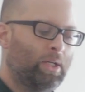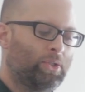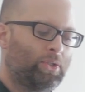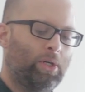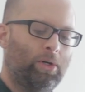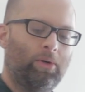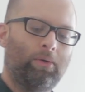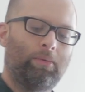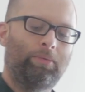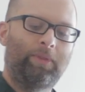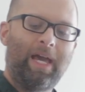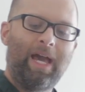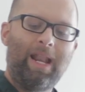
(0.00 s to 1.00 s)
So
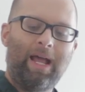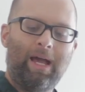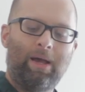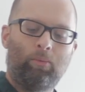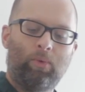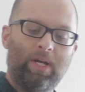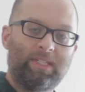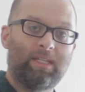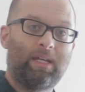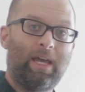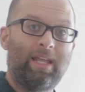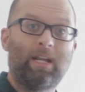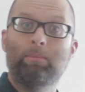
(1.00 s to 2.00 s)
that was
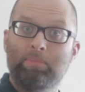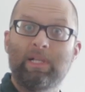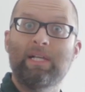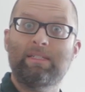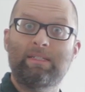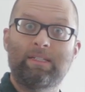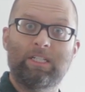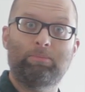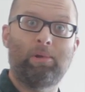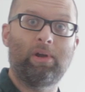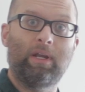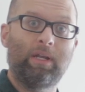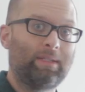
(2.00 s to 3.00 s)
an unpleasant
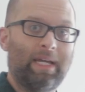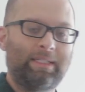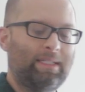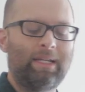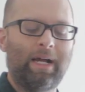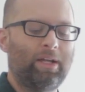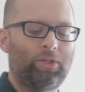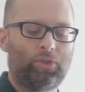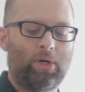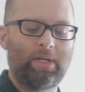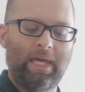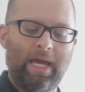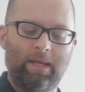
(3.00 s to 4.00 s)
experience. I did not
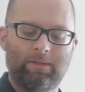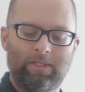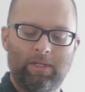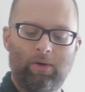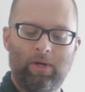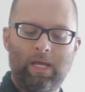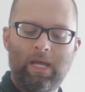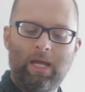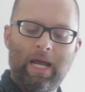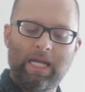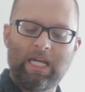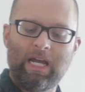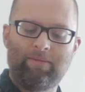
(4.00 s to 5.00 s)
enjoy that, so
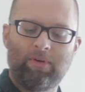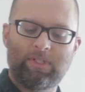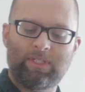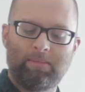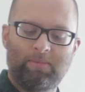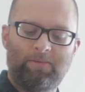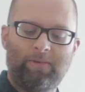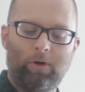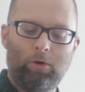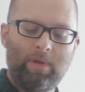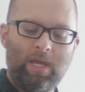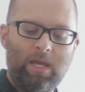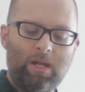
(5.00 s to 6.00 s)
I covered some
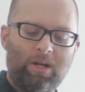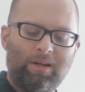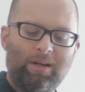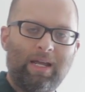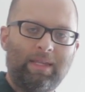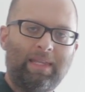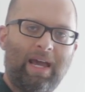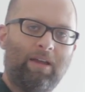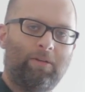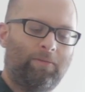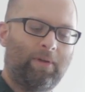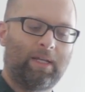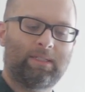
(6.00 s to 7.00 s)
foam here, and
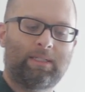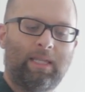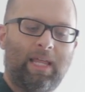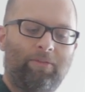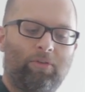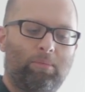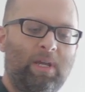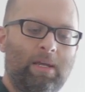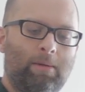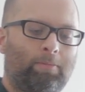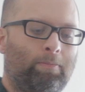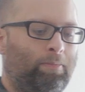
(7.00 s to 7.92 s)
that fixed that for me.